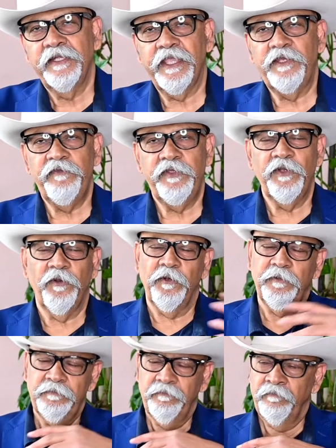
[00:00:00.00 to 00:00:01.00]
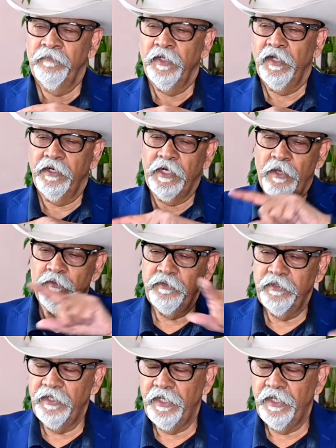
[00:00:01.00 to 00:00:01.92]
Can we go around